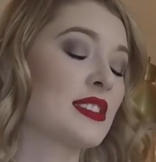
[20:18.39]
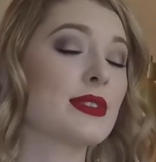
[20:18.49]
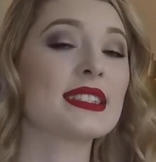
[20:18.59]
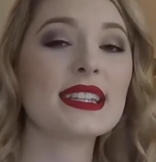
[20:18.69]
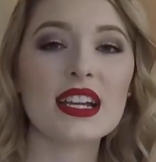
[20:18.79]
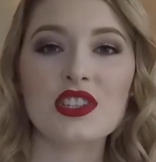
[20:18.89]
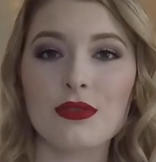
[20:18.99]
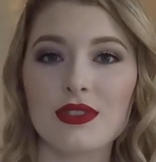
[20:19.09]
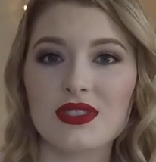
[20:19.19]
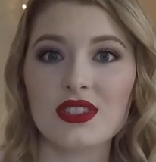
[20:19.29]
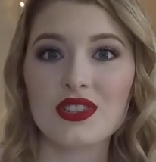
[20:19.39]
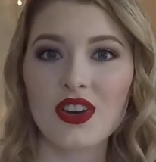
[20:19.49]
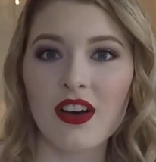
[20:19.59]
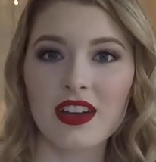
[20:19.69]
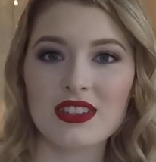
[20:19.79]
to a statue, it'll start
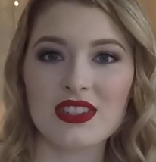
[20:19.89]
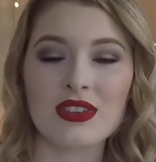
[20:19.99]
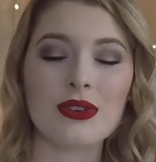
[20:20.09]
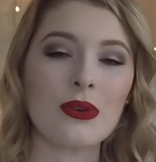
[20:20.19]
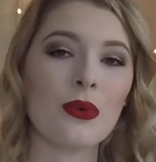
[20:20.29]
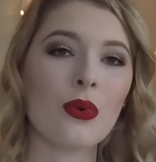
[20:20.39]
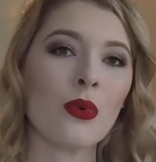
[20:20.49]
talking to you,